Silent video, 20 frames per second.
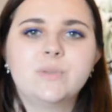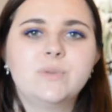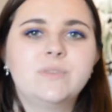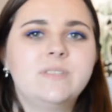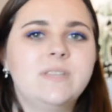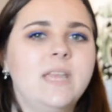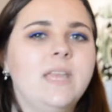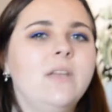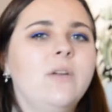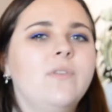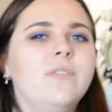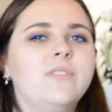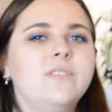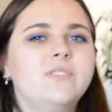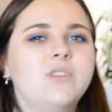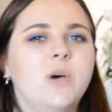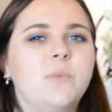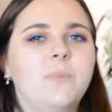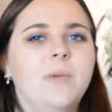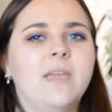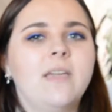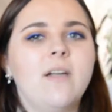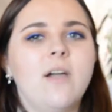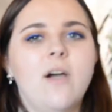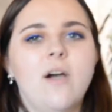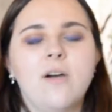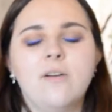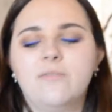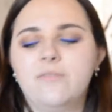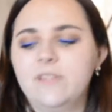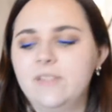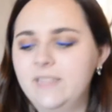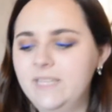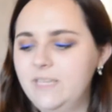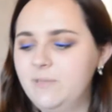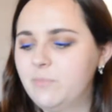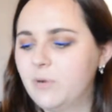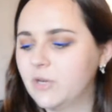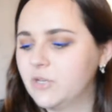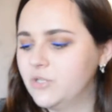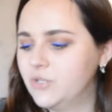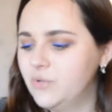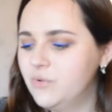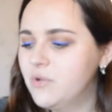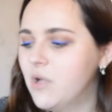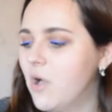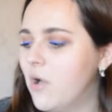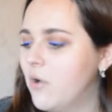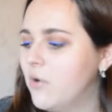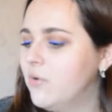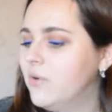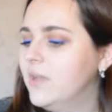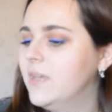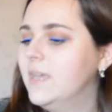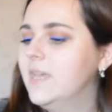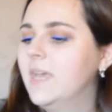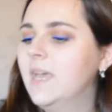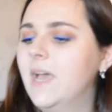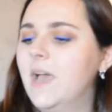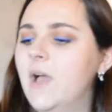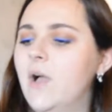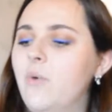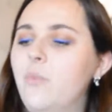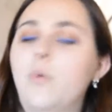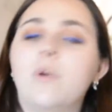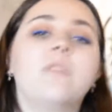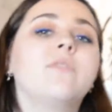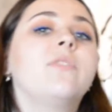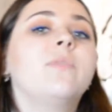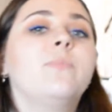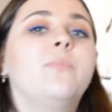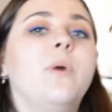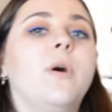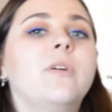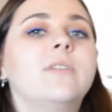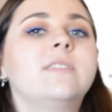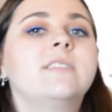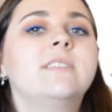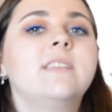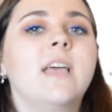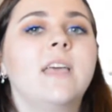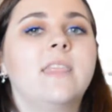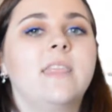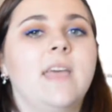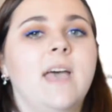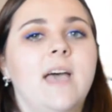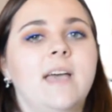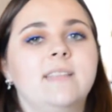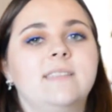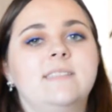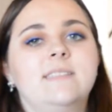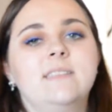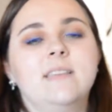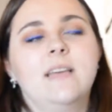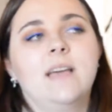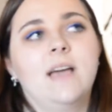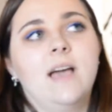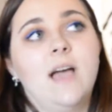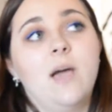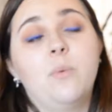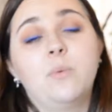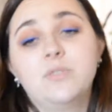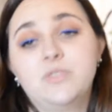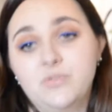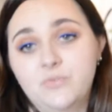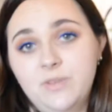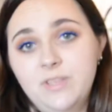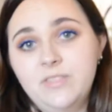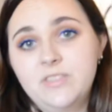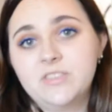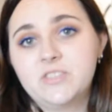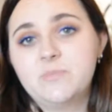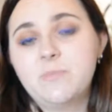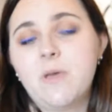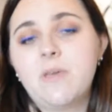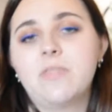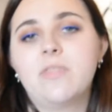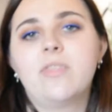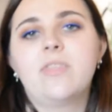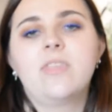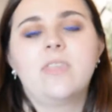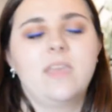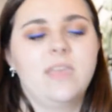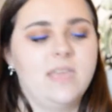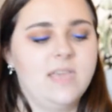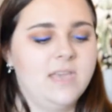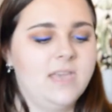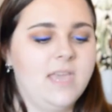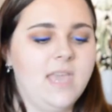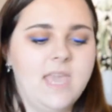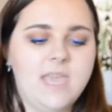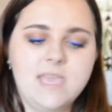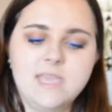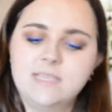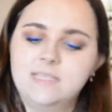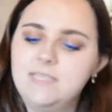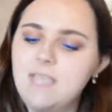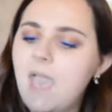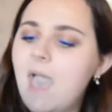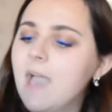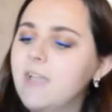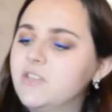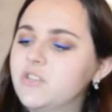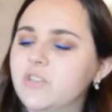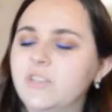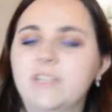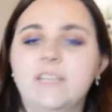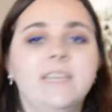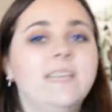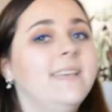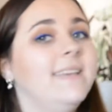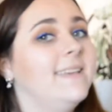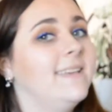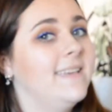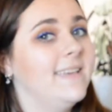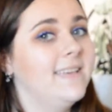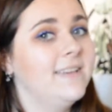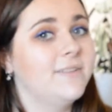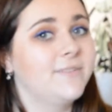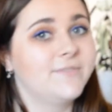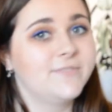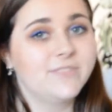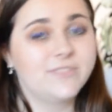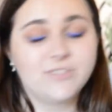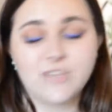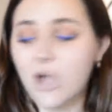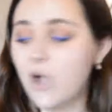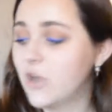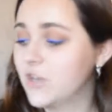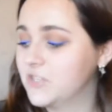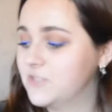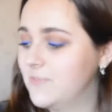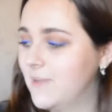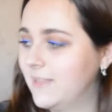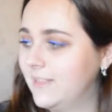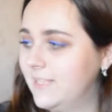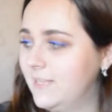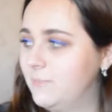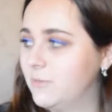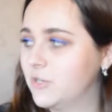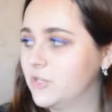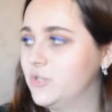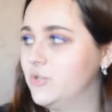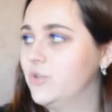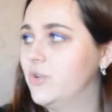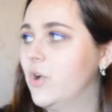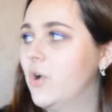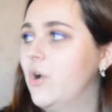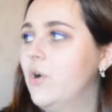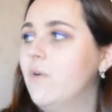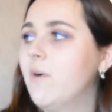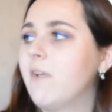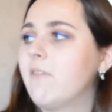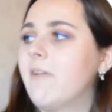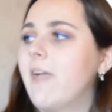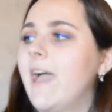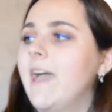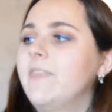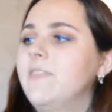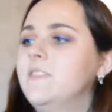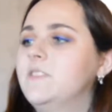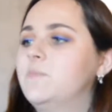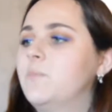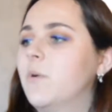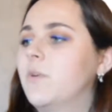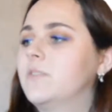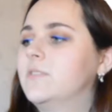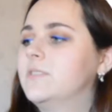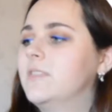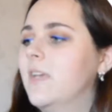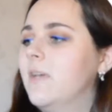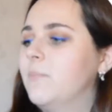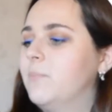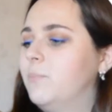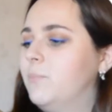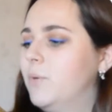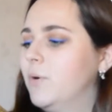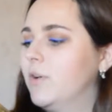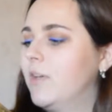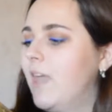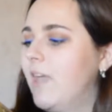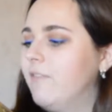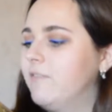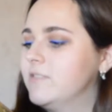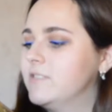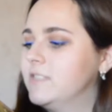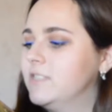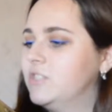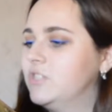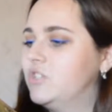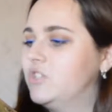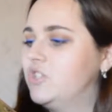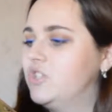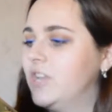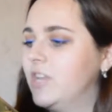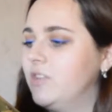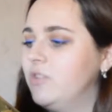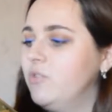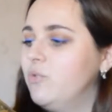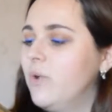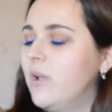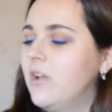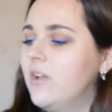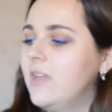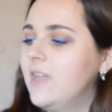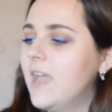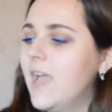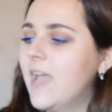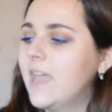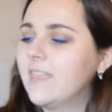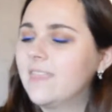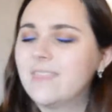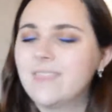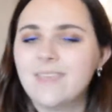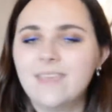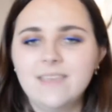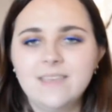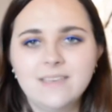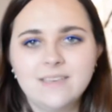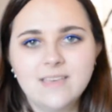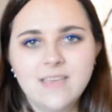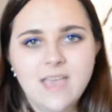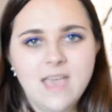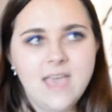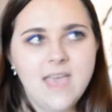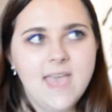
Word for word: So staying on the topic of Leigh Bardugo, uh, one of the books that uh, I want to read this month uh, is actually King of Scars by Leigh Bardugo. I've had this book's book ever since January, I think,